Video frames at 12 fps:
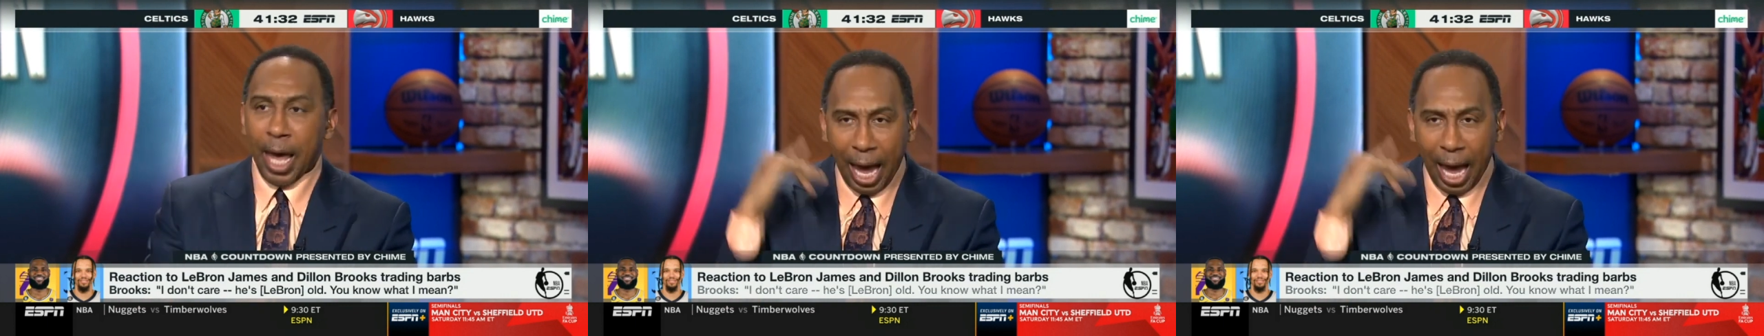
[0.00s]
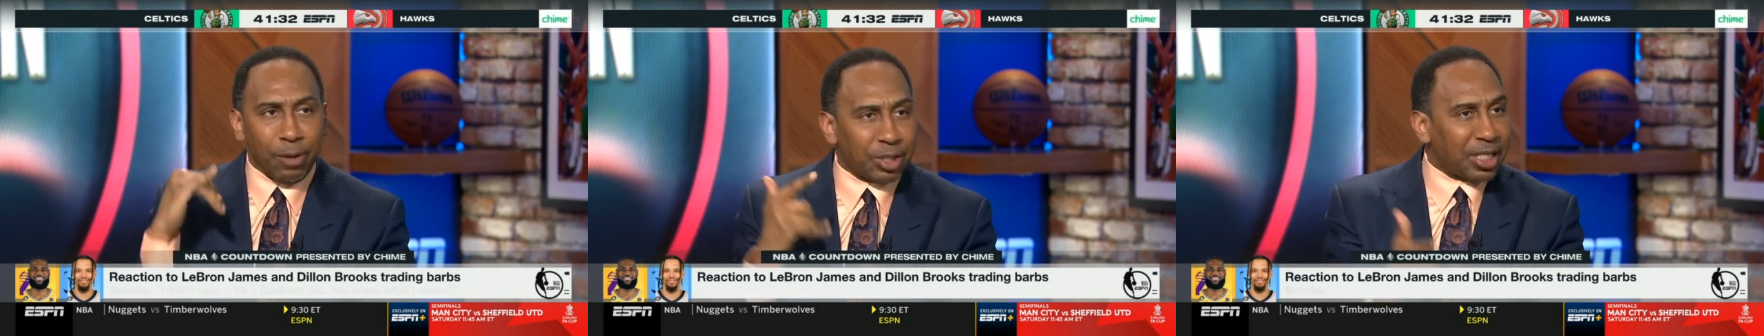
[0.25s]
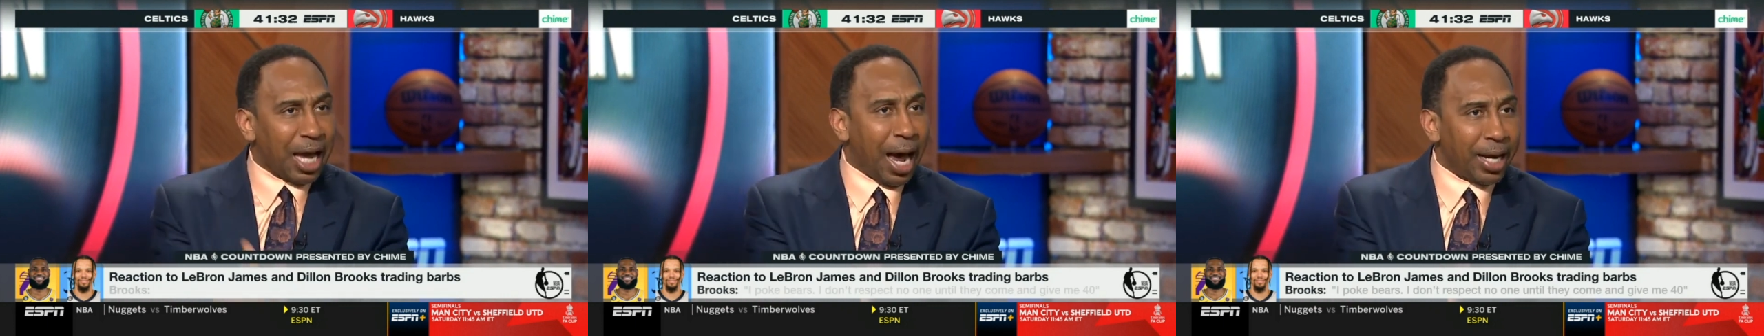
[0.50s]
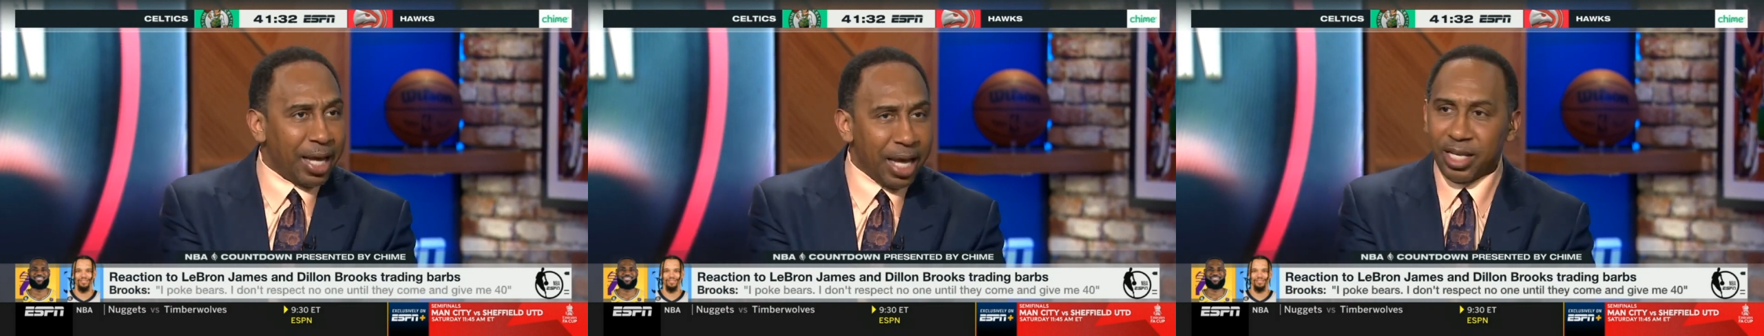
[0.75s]

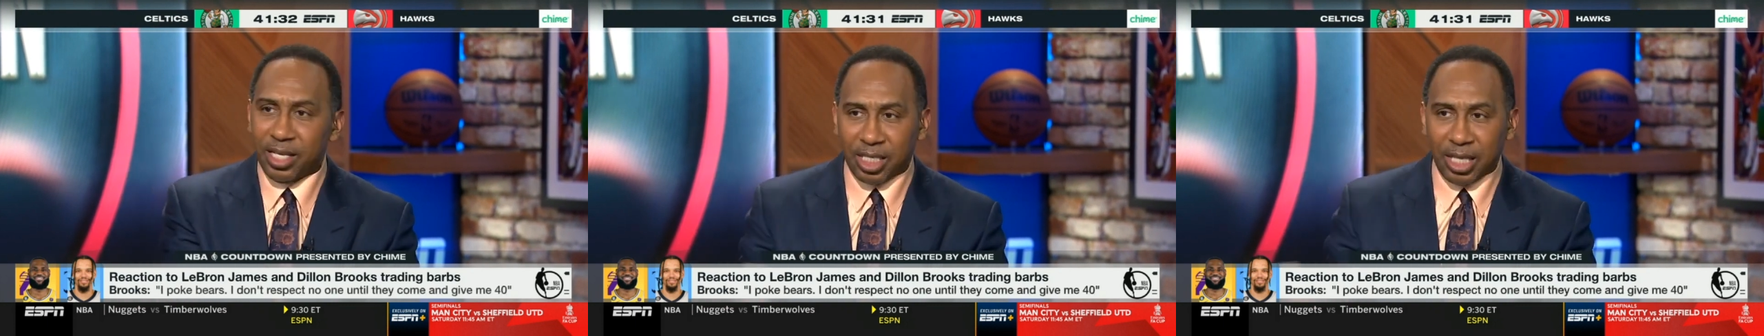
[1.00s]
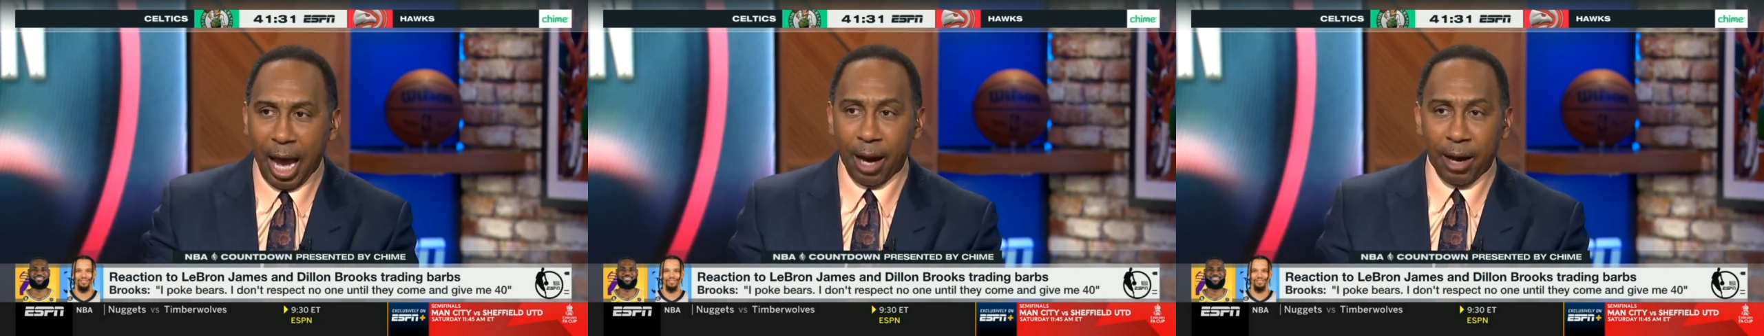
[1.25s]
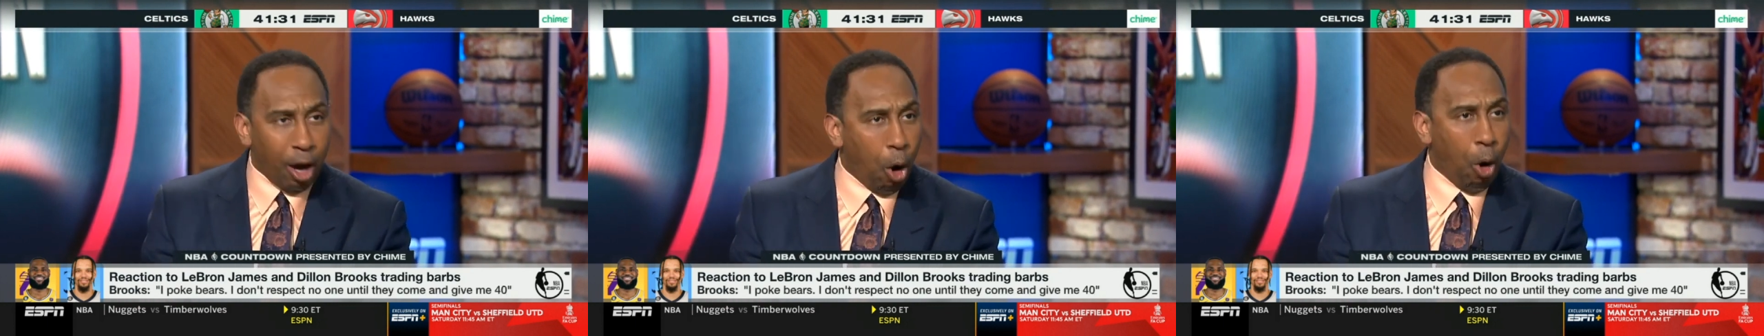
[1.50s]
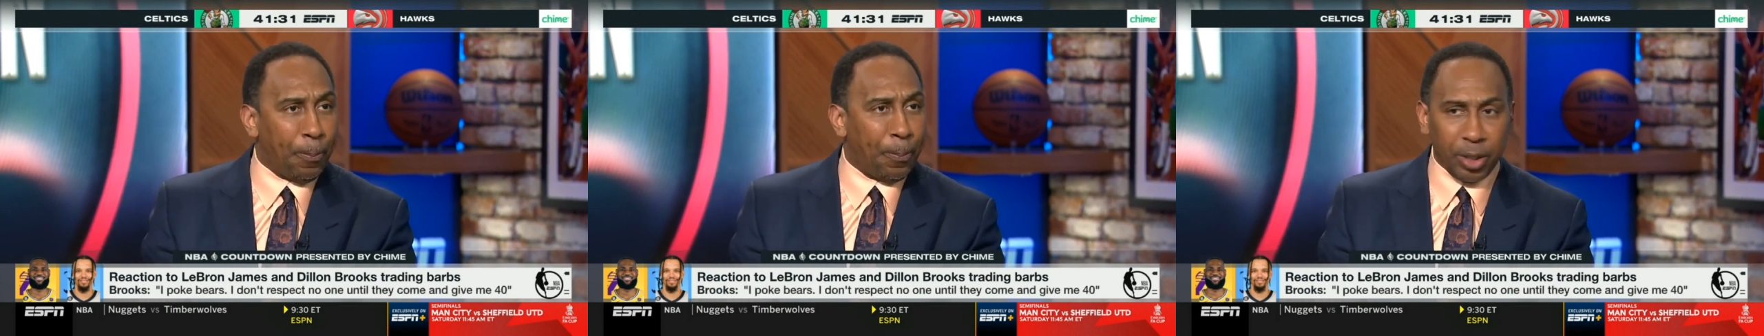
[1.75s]
Outside, inside,
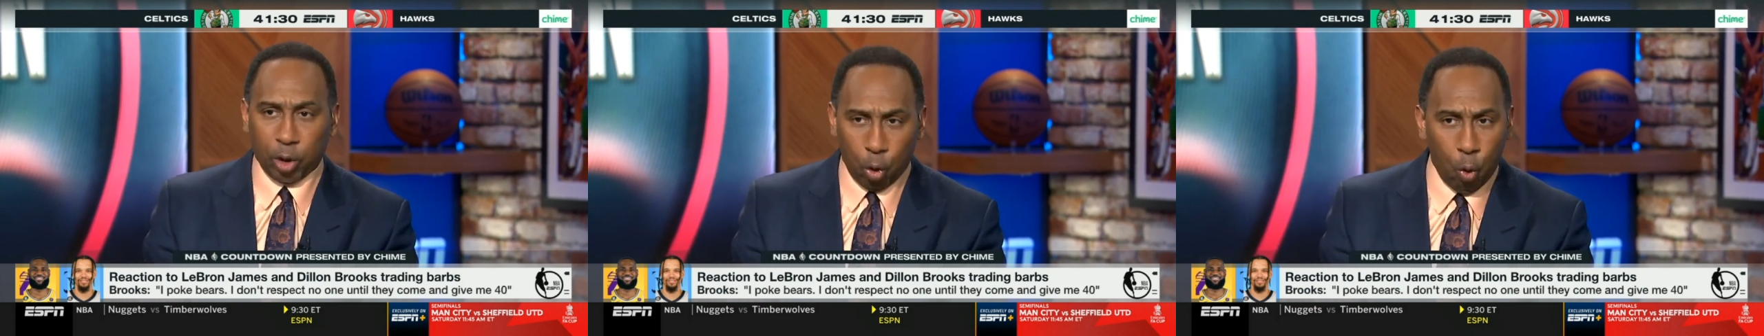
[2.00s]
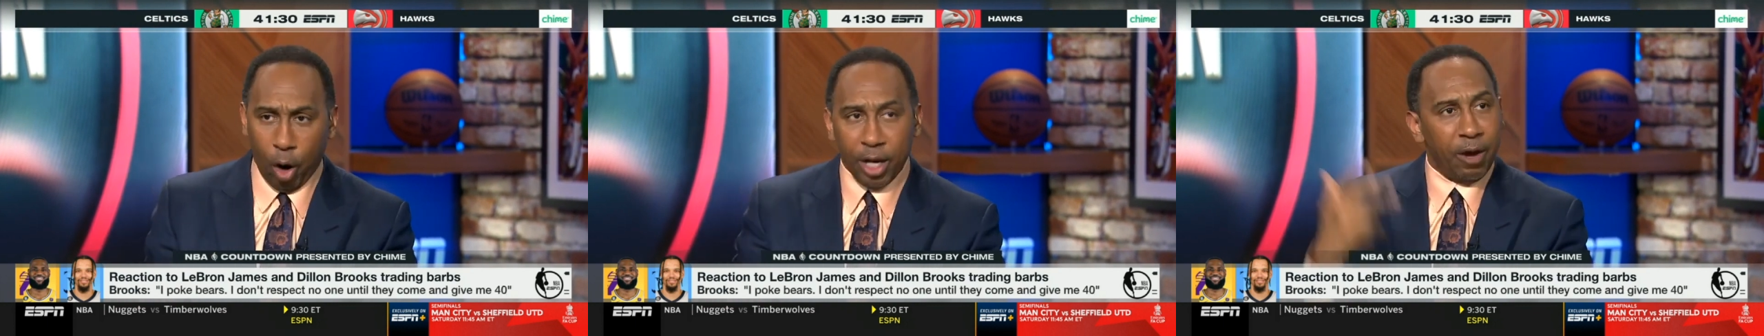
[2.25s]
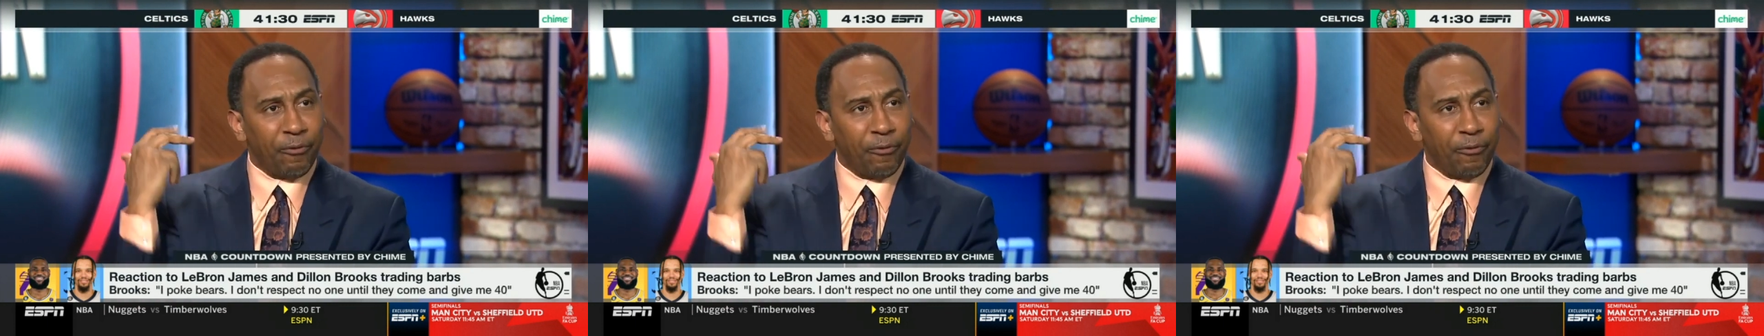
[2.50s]
open court,